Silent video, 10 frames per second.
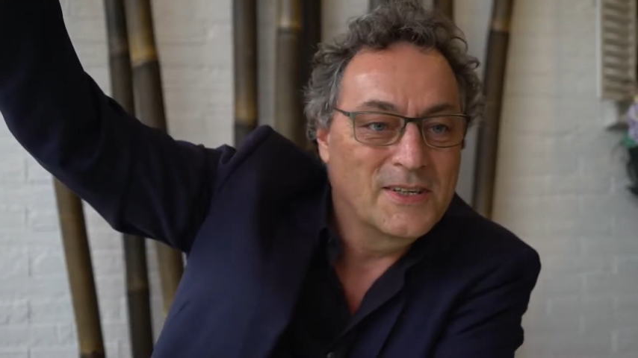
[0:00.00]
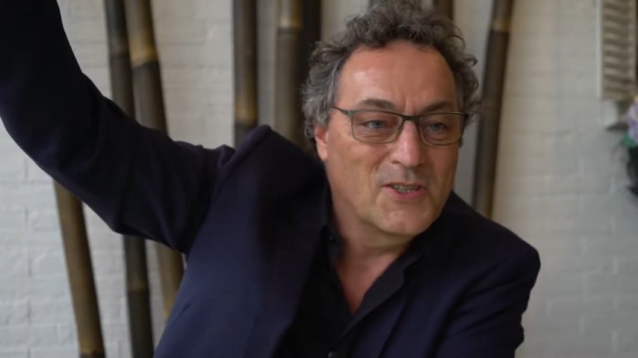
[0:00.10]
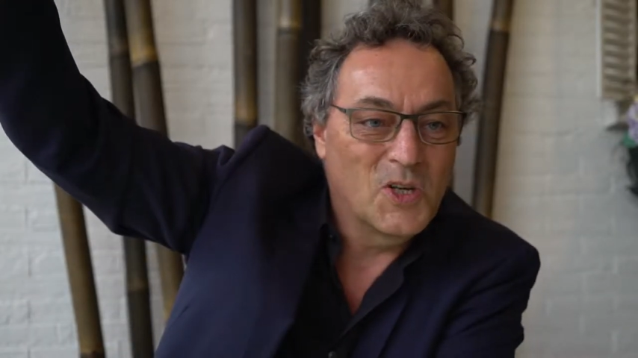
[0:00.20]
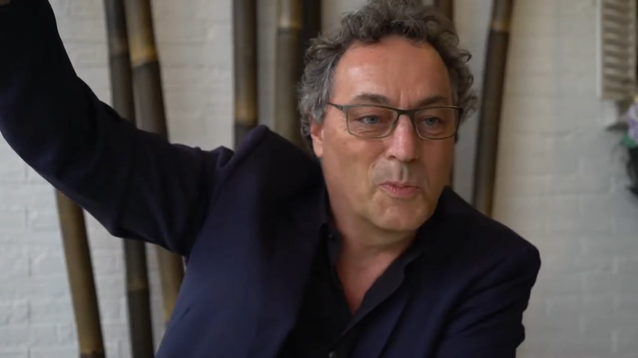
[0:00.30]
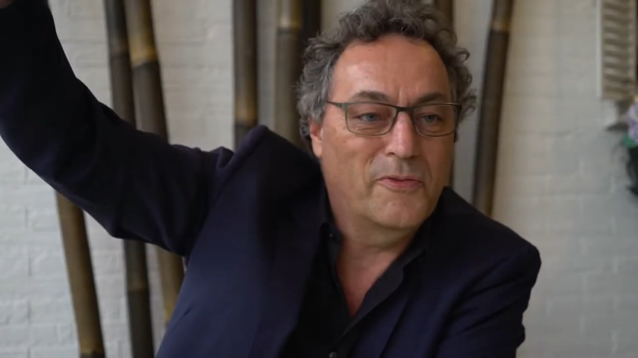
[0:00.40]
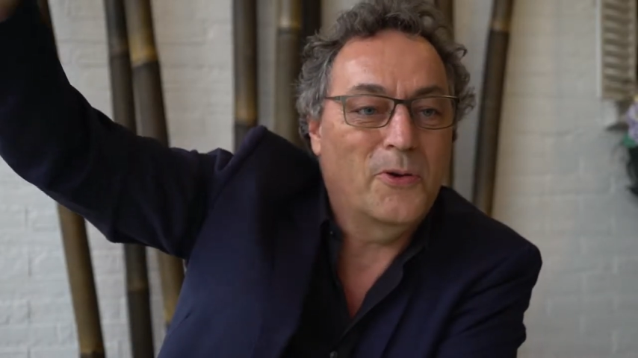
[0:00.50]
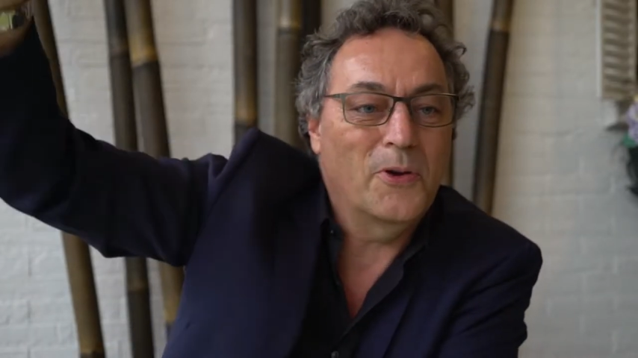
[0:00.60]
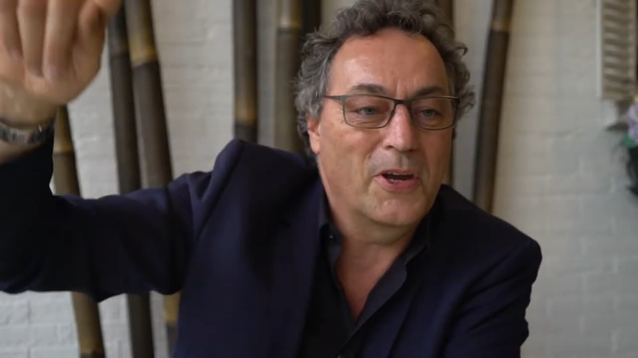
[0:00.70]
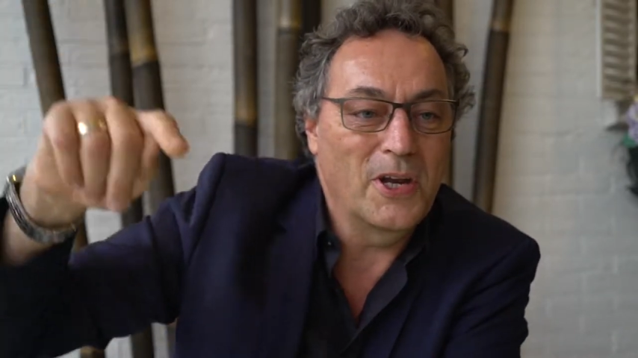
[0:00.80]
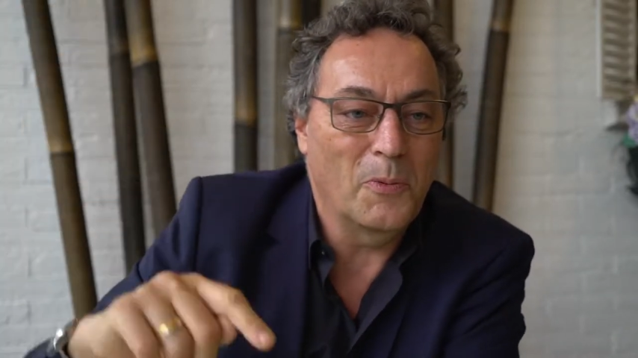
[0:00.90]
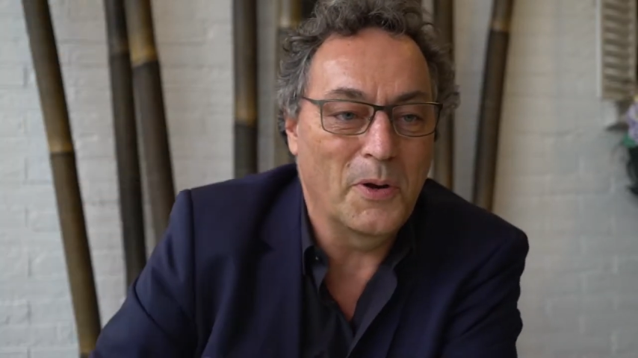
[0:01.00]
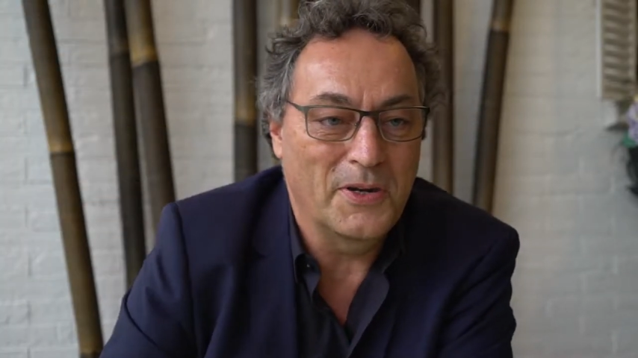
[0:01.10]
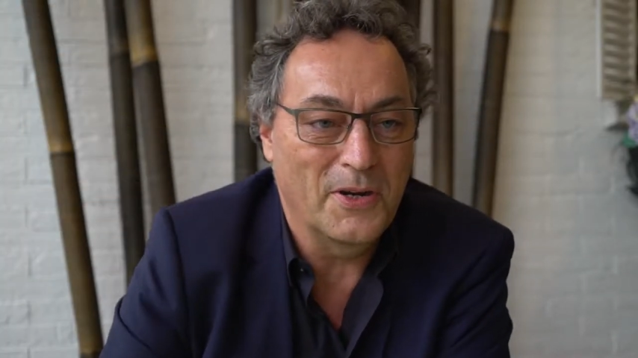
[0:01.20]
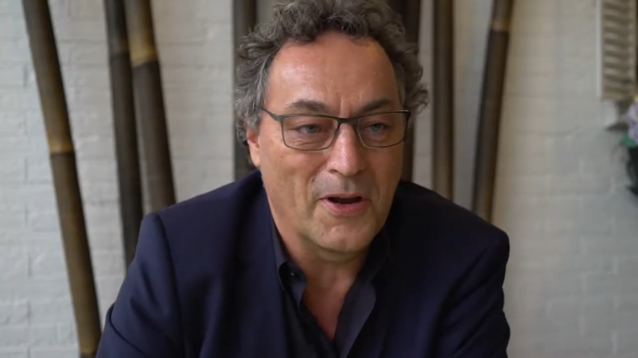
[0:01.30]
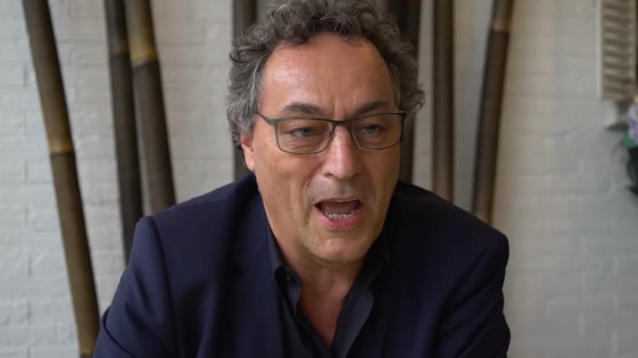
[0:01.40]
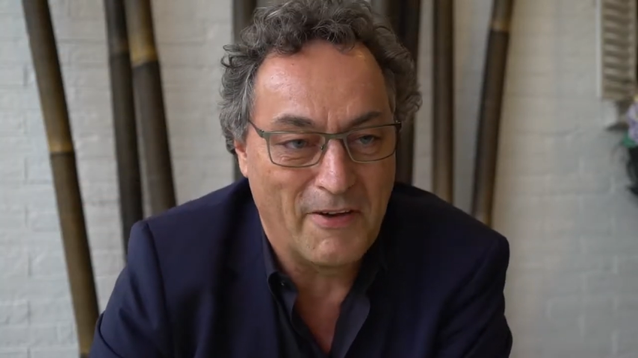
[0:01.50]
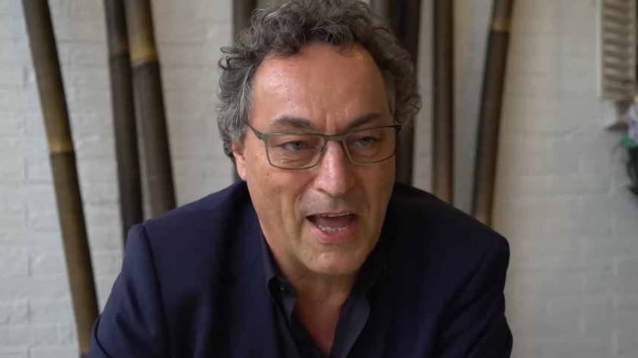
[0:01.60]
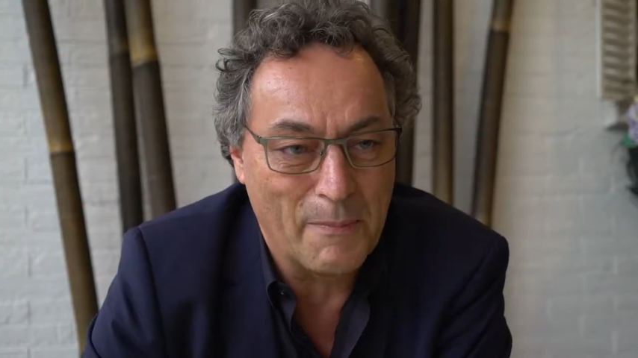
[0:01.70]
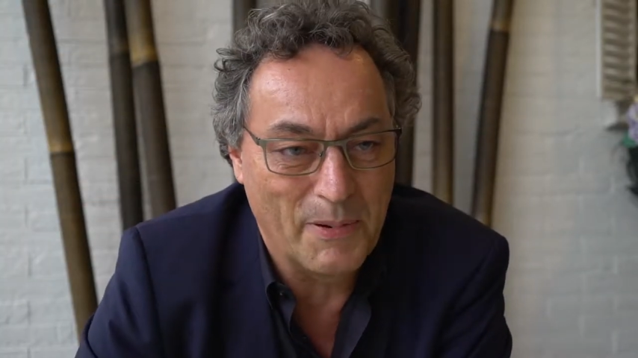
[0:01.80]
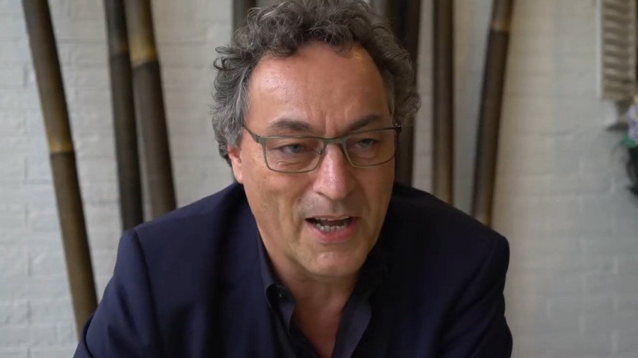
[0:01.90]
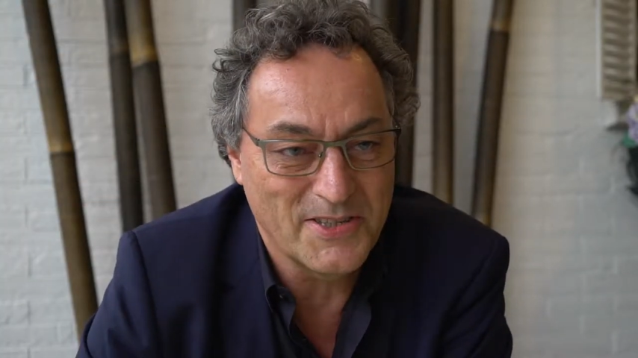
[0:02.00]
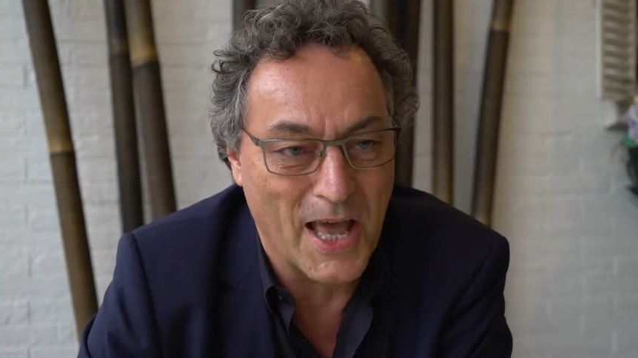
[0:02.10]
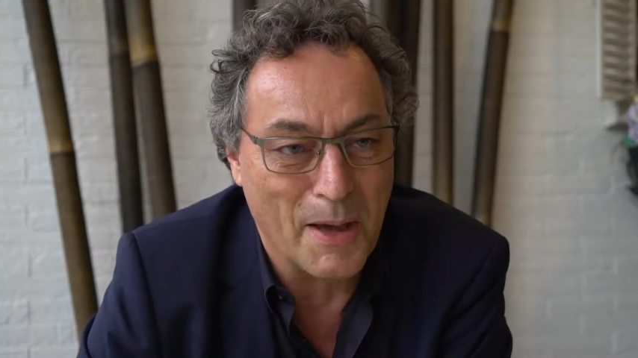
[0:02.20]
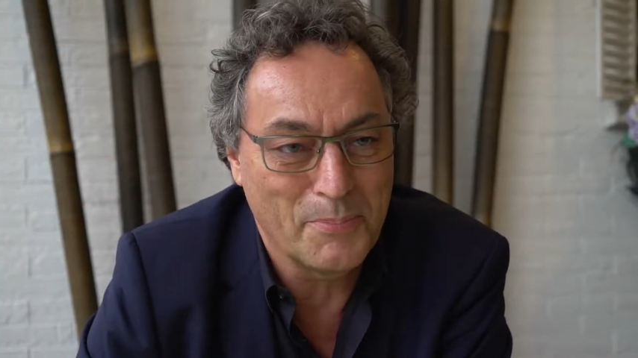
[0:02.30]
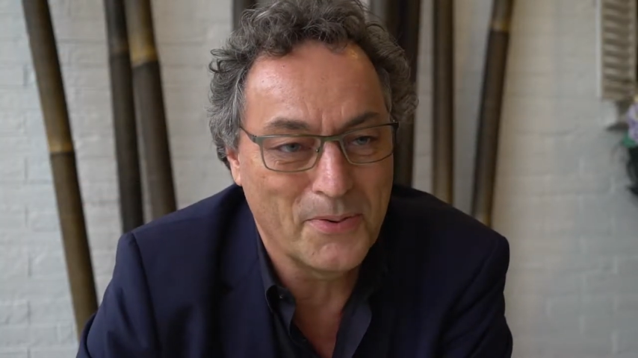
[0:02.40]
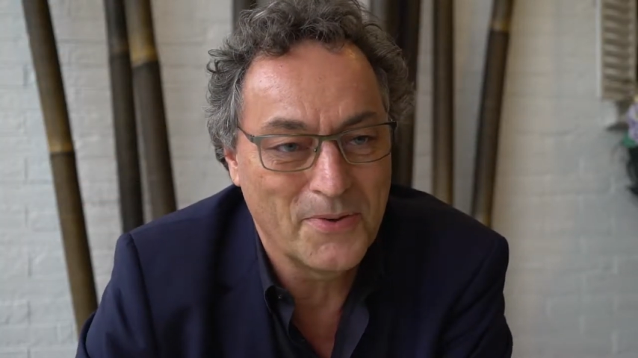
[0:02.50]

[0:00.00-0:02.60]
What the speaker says: So before you know it, you'll have a happiness app,